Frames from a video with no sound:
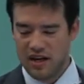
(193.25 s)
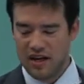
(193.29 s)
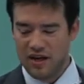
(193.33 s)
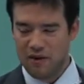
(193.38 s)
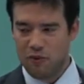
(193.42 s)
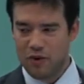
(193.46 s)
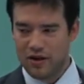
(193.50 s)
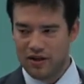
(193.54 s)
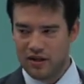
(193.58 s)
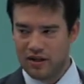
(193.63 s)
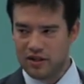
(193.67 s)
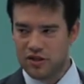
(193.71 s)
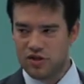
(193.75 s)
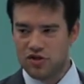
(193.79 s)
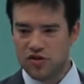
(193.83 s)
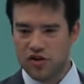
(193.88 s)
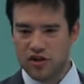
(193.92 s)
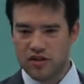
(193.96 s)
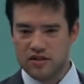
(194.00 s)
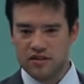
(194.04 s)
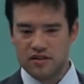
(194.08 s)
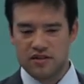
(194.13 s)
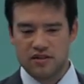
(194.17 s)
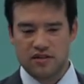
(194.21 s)
When I
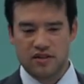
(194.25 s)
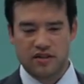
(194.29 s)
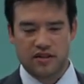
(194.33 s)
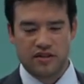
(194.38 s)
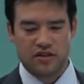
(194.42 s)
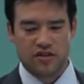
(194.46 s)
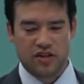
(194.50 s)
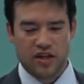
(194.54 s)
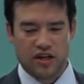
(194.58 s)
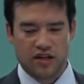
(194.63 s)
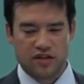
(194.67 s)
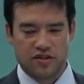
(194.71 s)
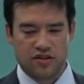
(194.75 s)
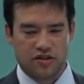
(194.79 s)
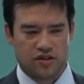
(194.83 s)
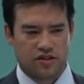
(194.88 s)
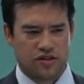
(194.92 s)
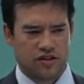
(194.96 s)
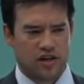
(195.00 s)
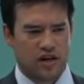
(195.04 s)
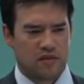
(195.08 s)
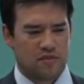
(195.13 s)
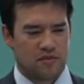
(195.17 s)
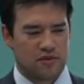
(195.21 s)
joined the exchange, the
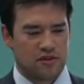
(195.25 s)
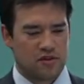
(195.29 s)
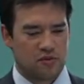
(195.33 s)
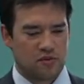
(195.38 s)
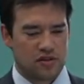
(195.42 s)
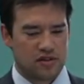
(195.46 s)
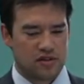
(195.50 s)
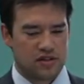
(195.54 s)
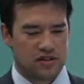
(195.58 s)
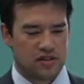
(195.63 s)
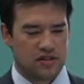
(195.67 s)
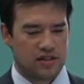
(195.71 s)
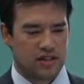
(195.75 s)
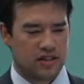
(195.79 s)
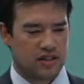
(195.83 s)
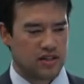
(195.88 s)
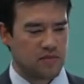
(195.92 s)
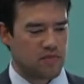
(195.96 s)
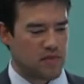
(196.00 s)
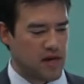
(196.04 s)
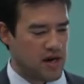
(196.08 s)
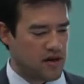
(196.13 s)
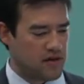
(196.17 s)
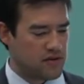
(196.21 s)
share price was at
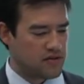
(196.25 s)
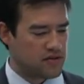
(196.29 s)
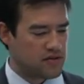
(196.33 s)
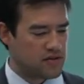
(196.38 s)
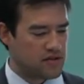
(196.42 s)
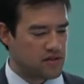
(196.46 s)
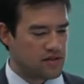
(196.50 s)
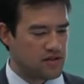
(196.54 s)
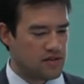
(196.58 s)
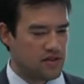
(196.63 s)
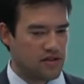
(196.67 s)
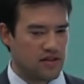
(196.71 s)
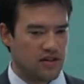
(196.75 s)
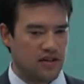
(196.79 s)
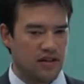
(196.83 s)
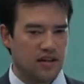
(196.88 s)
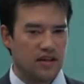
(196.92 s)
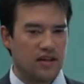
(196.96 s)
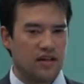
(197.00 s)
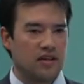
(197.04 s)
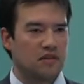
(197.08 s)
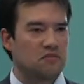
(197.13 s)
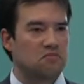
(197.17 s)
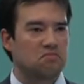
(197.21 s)

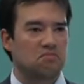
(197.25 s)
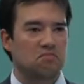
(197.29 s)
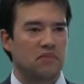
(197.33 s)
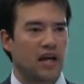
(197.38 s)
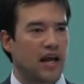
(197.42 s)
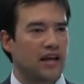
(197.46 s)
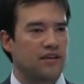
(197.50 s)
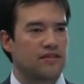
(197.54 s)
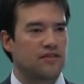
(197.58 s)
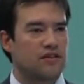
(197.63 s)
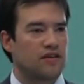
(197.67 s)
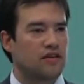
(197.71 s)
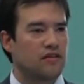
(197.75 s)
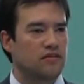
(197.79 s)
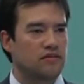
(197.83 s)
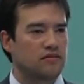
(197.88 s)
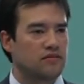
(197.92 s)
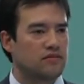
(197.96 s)
£6.80.